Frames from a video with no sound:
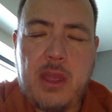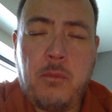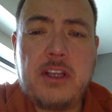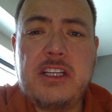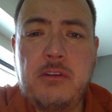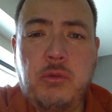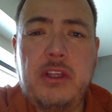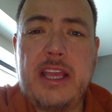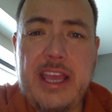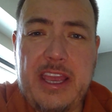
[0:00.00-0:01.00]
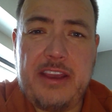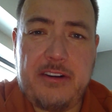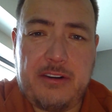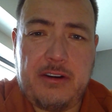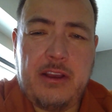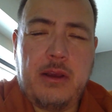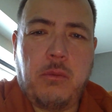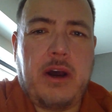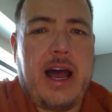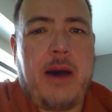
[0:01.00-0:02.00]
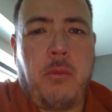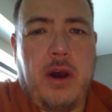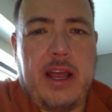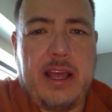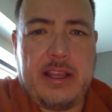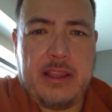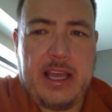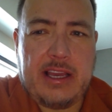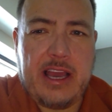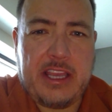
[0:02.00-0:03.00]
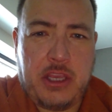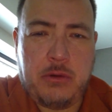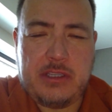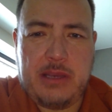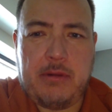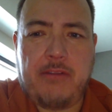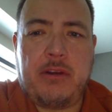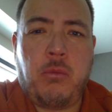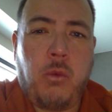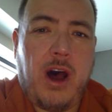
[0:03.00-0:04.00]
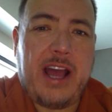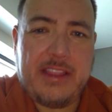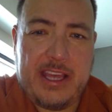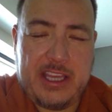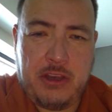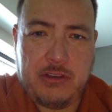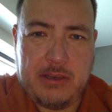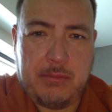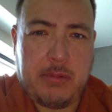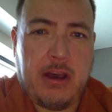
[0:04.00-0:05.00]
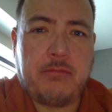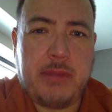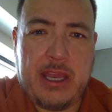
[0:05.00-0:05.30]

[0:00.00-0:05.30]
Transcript: to really hear what they accuse him of and why they accuse him of